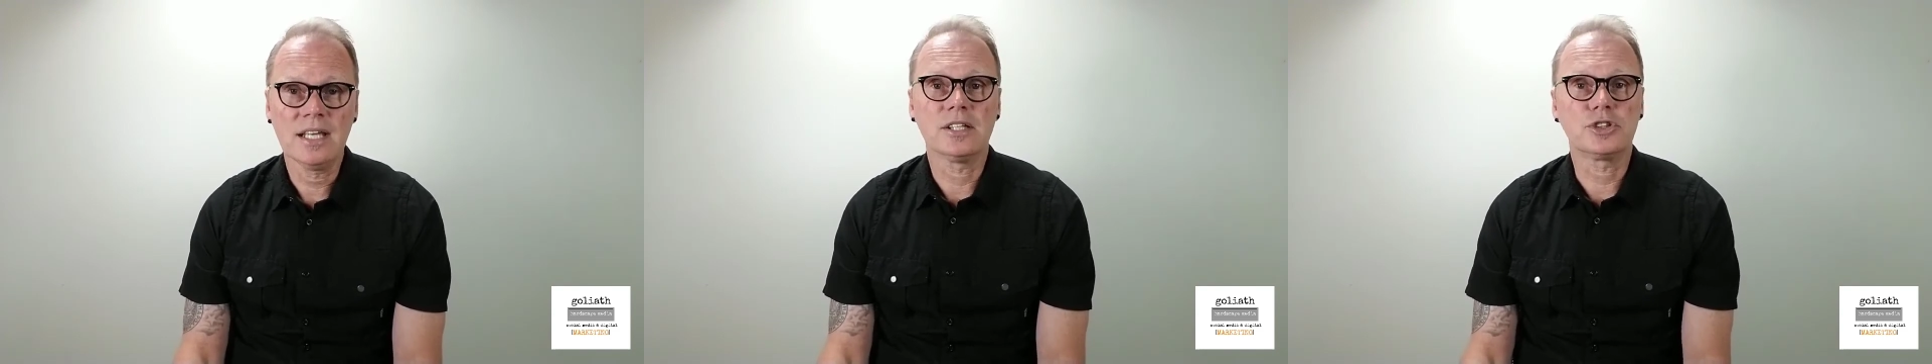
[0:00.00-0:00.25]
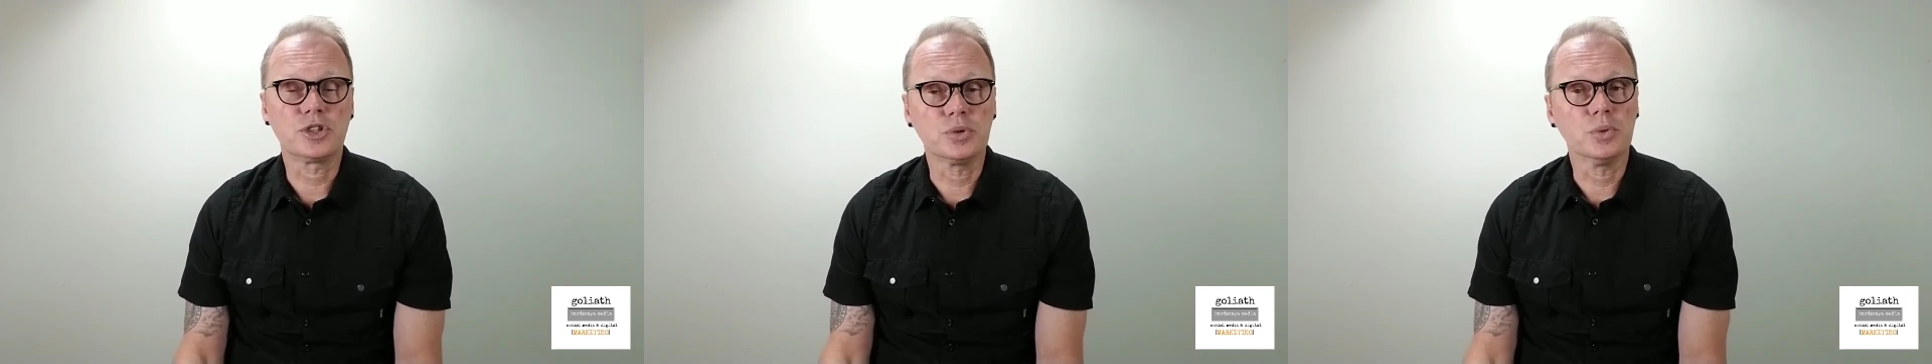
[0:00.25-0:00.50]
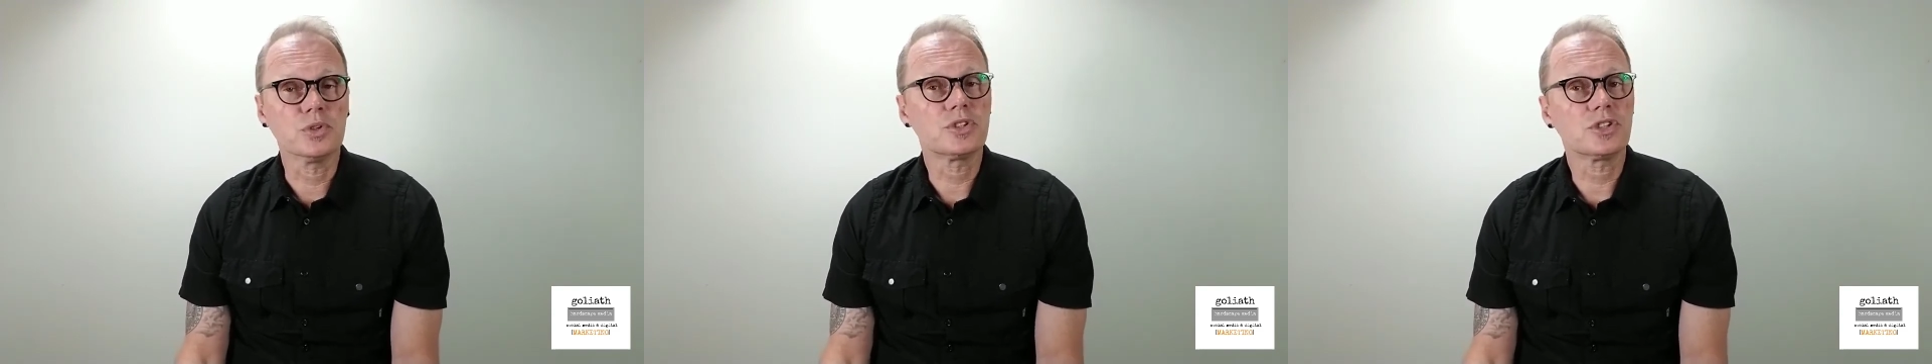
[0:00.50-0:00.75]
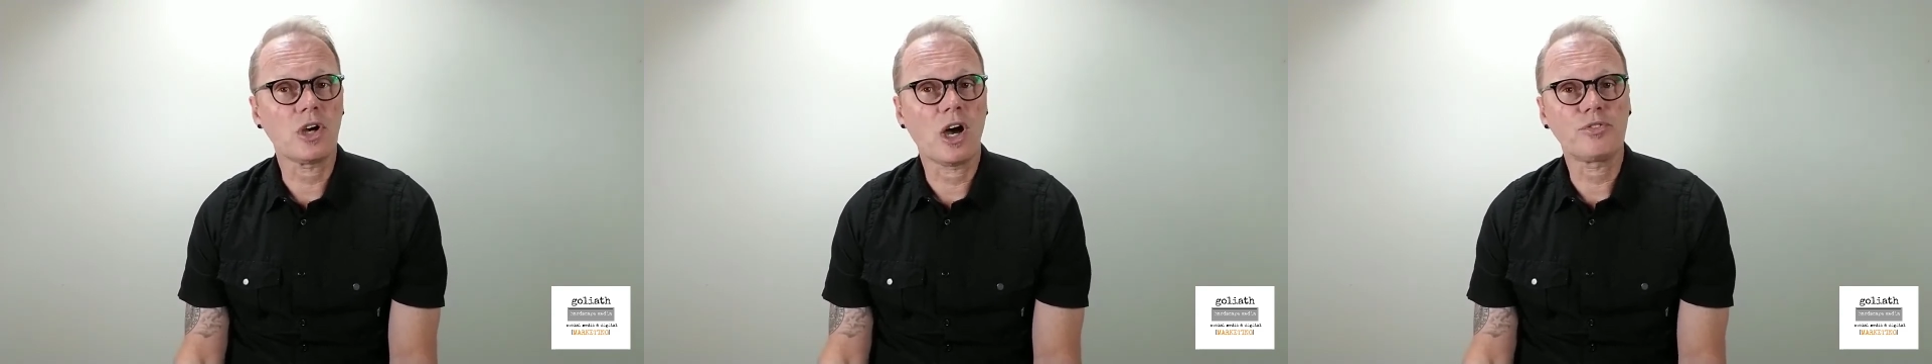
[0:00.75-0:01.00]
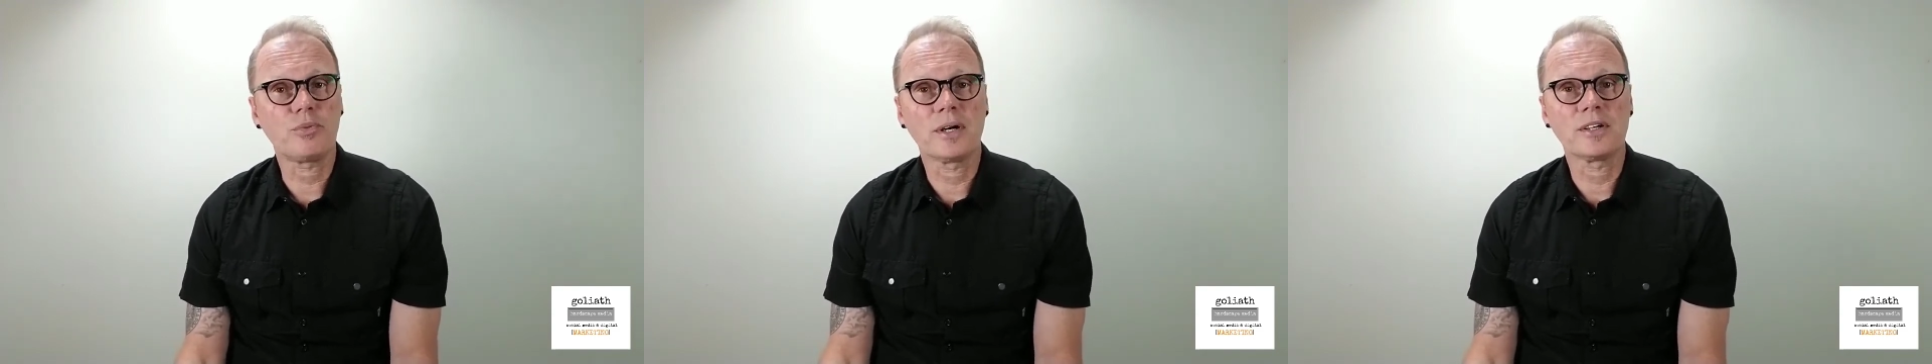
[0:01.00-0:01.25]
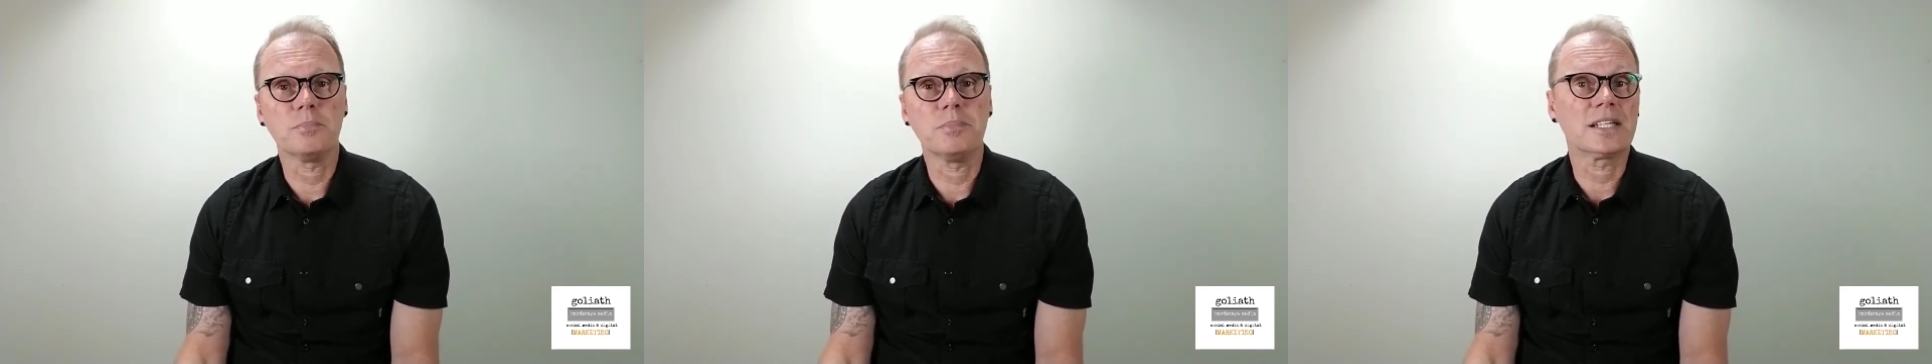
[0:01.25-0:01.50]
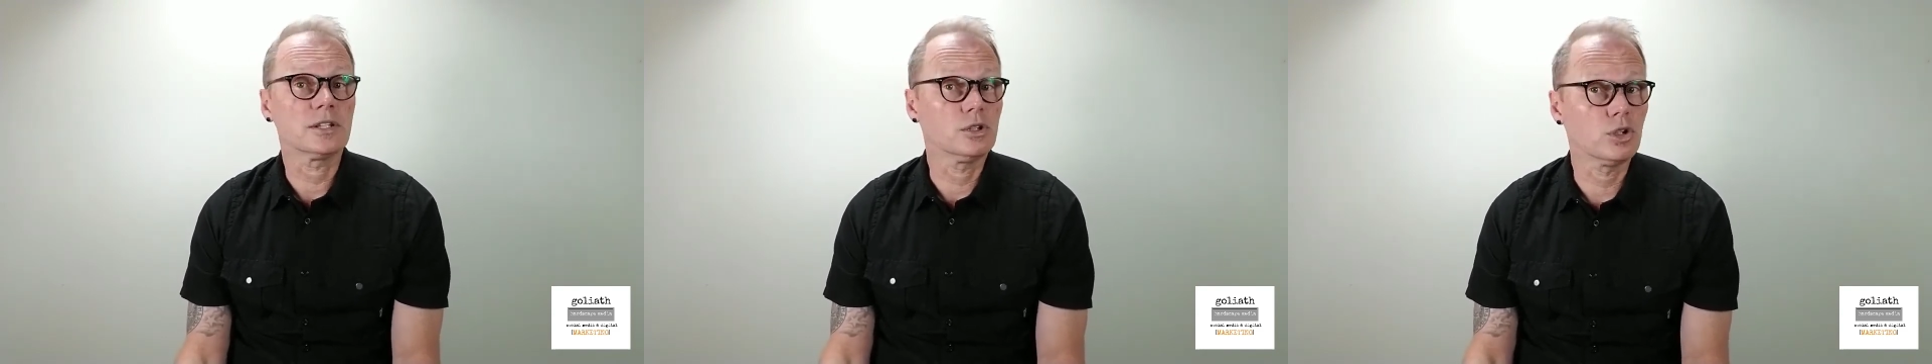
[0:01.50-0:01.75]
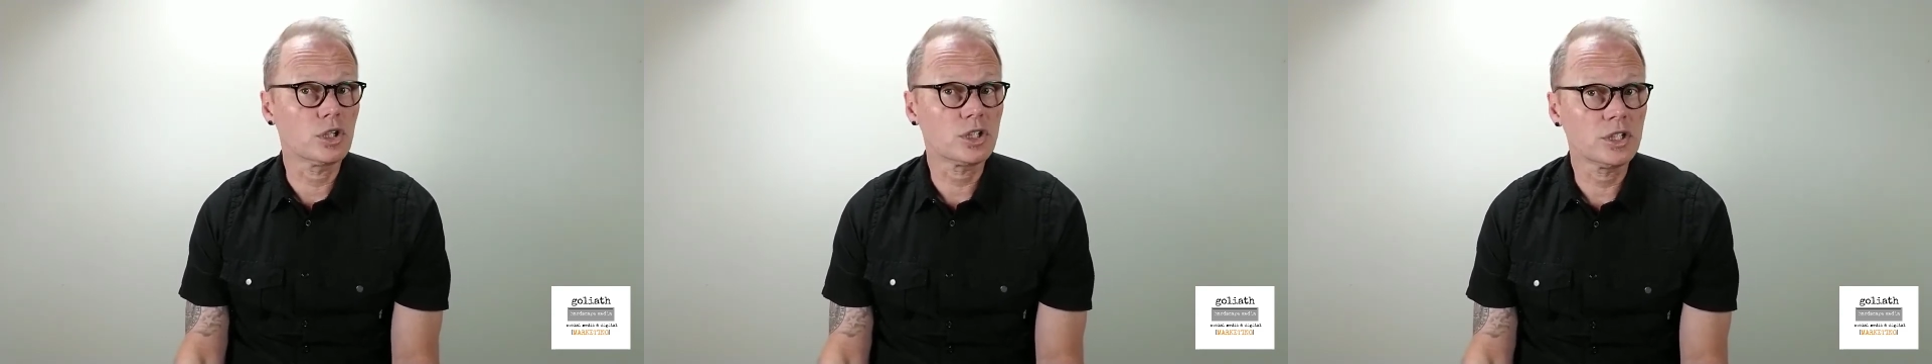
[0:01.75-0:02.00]
the tools and software to make it
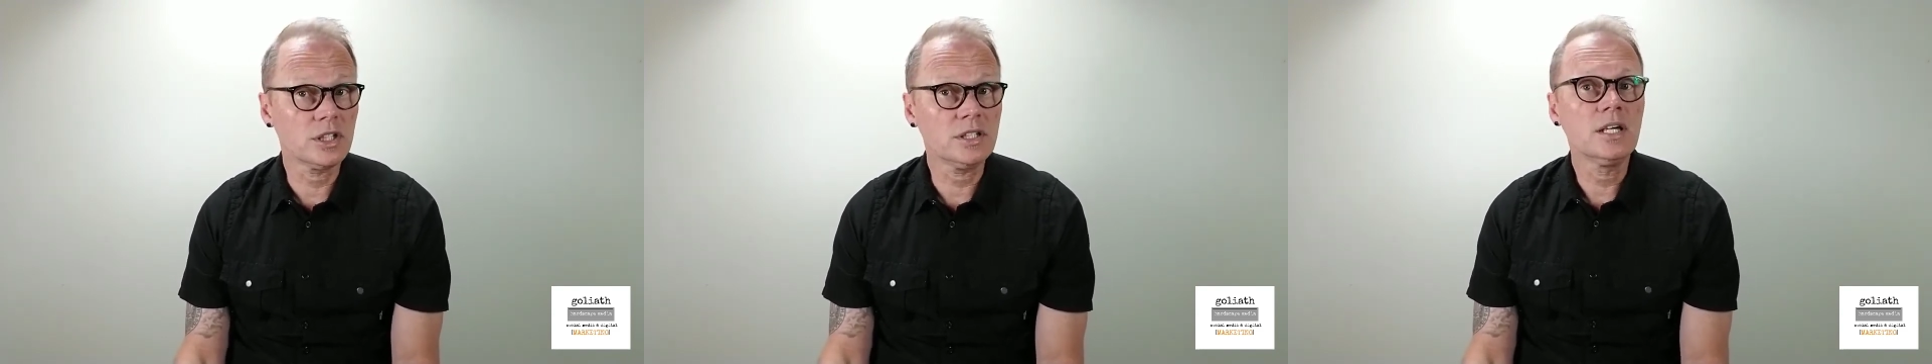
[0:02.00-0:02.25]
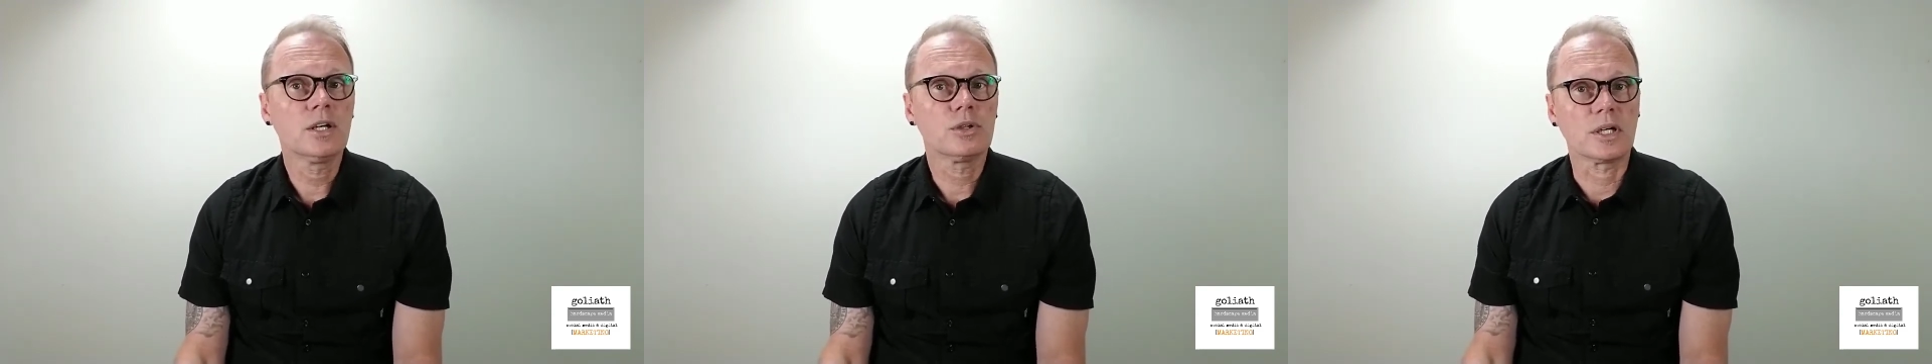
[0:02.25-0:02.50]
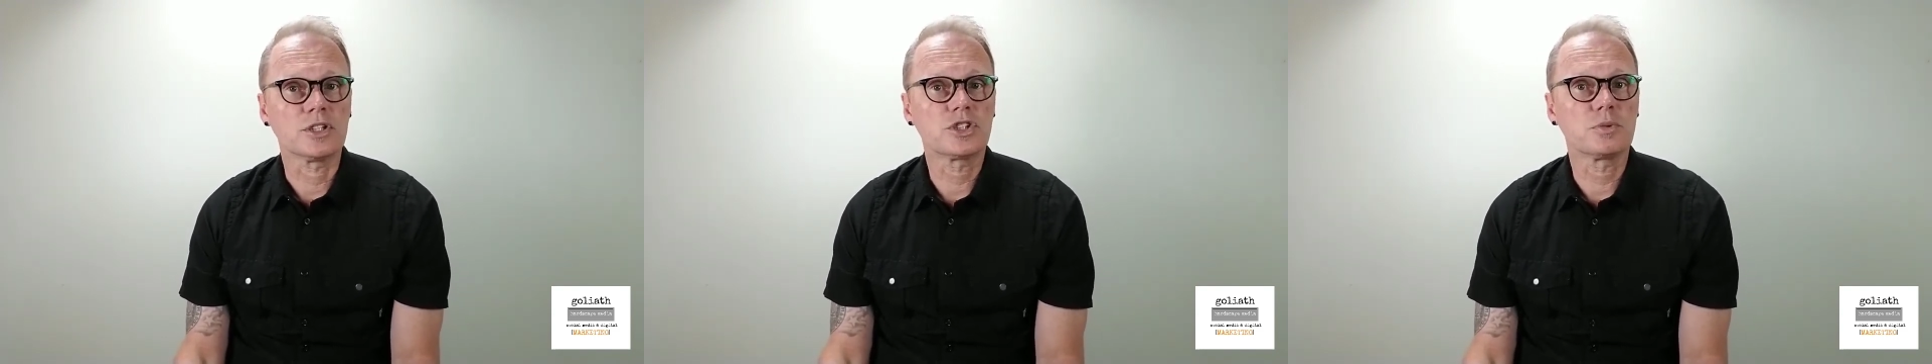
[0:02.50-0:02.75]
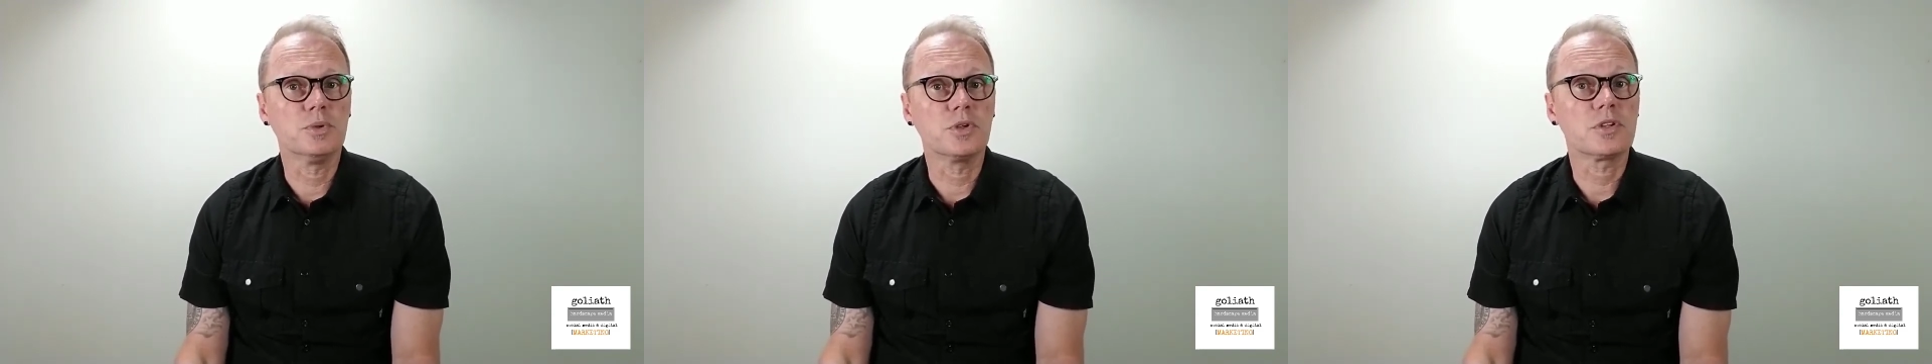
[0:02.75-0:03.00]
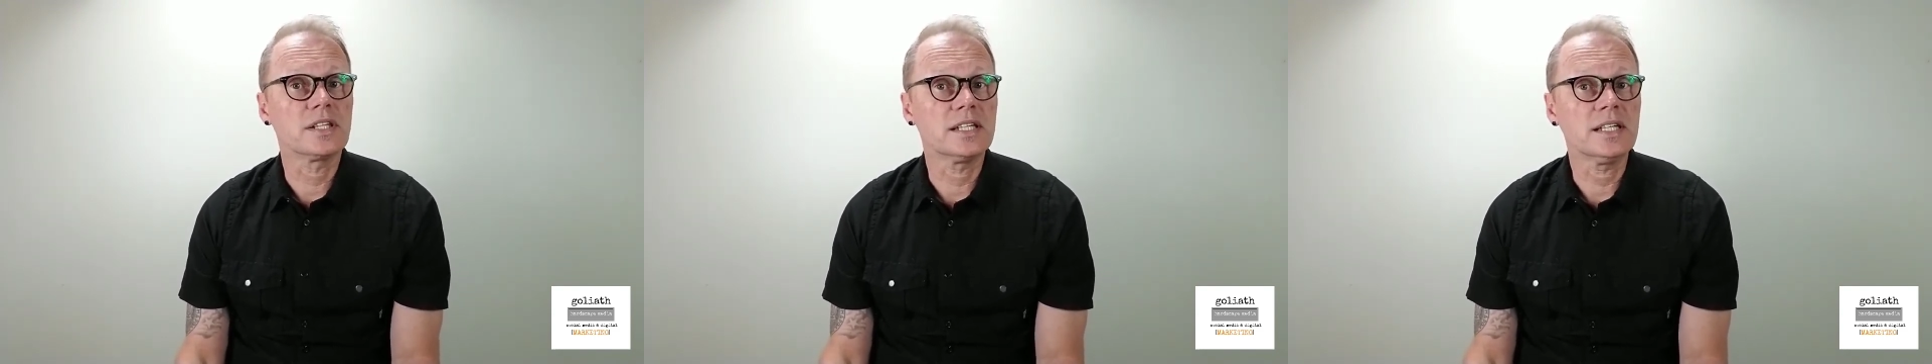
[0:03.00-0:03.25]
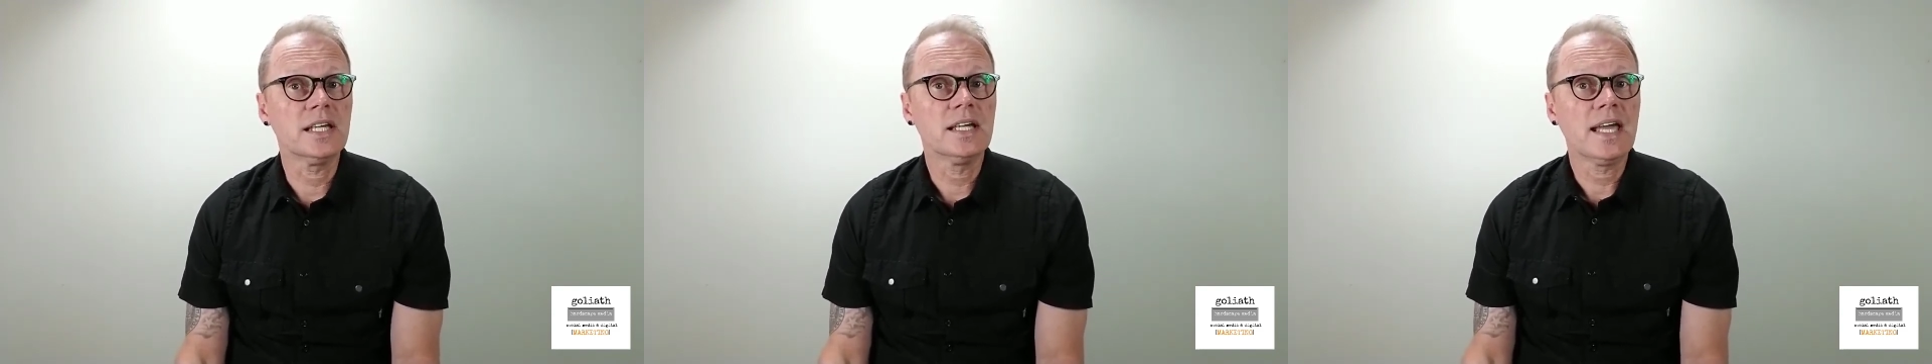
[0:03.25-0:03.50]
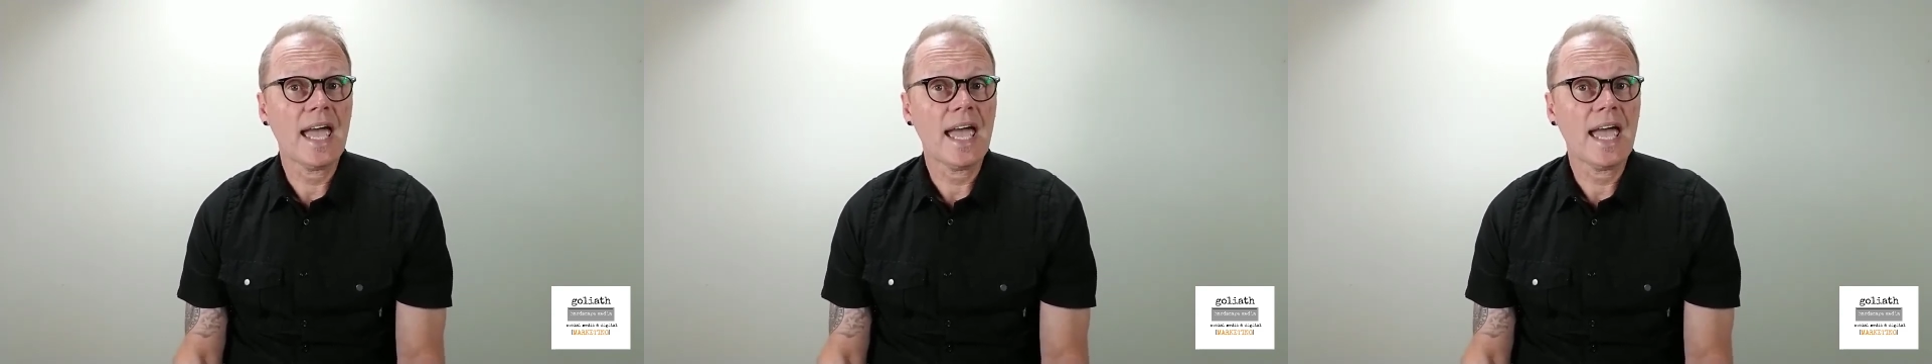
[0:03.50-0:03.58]
look good, run smoothly,